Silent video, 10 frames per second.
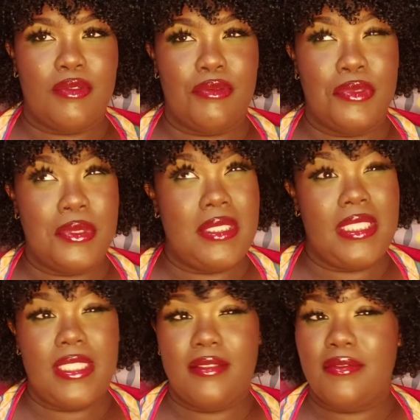
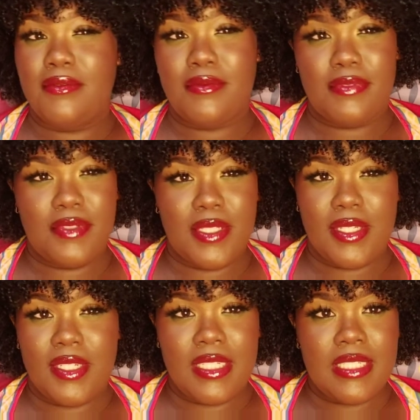routine for
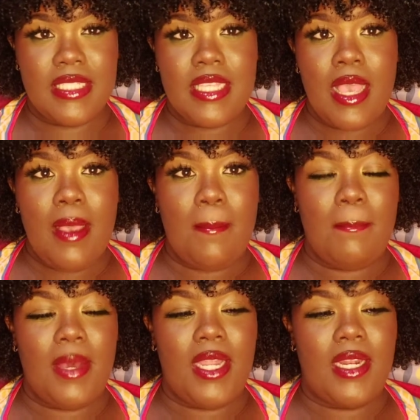girls
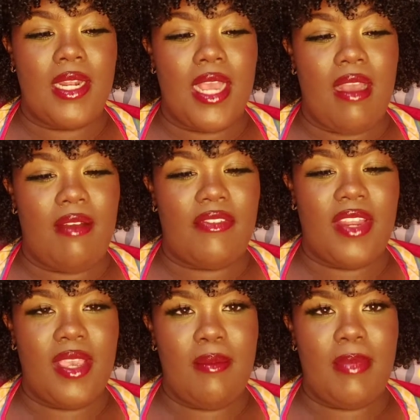but
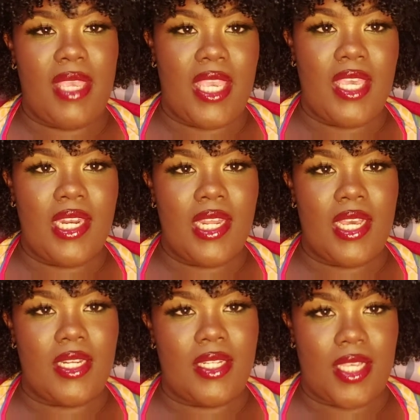after your bathe
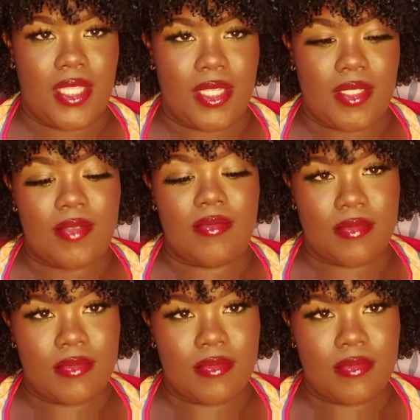and like your